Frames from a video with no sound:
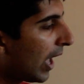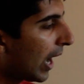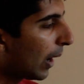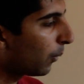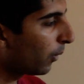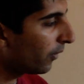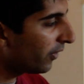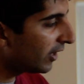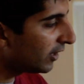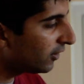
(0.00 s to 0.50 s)
And
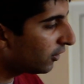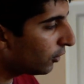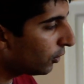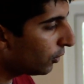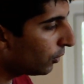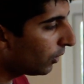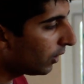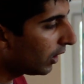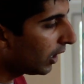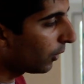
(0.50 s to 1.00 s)
what
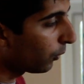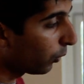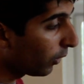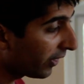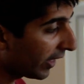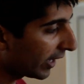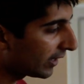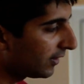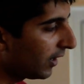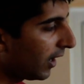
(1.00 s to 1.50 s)

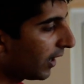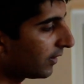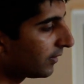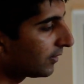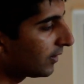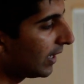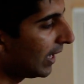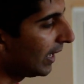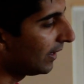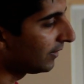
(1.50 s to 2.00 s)
that
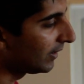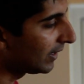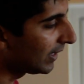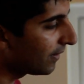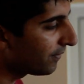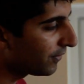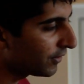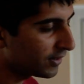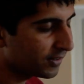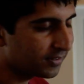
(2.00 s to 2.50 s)
does is it
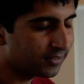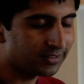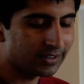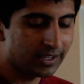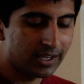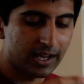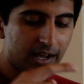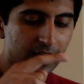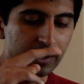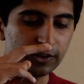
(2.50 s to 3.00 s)
gives us
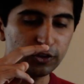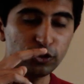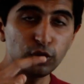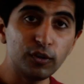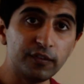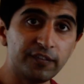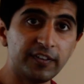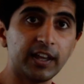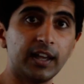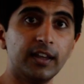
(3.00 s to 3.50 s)

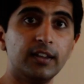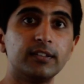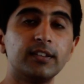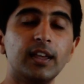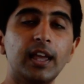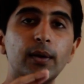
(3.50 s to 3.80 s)
two figures.